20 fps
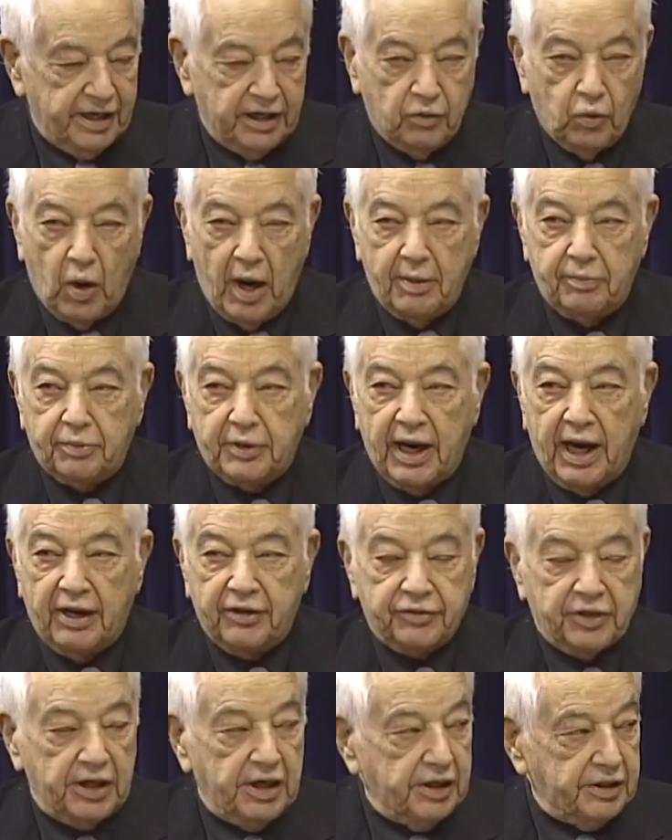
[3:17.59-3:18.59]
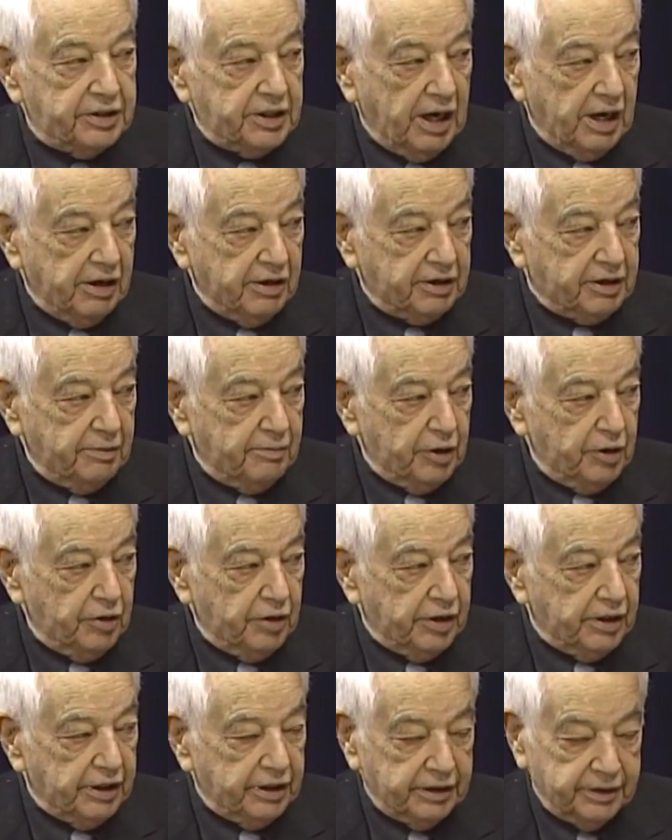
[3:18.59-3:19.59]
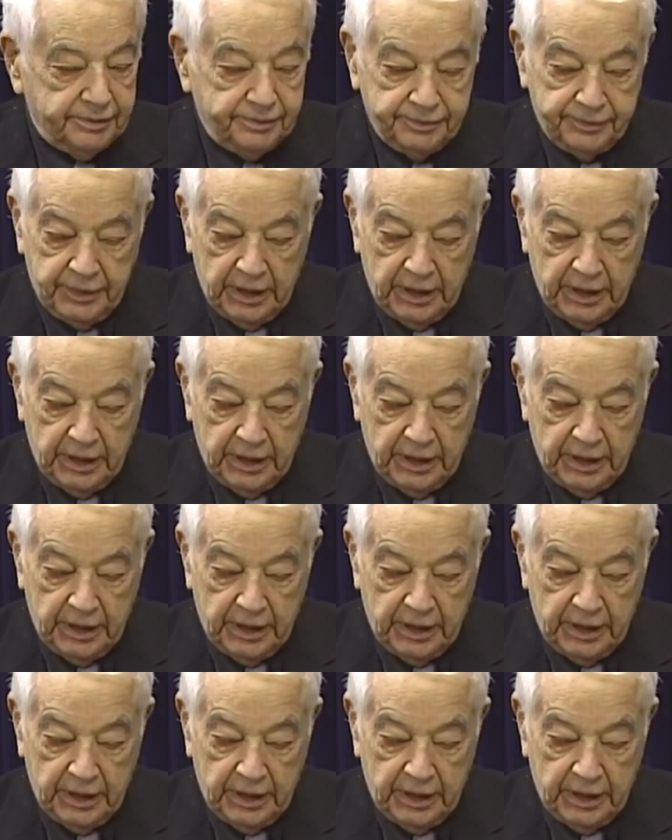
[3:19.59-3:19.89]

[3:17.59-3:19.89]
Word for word: It wiped out the entire community.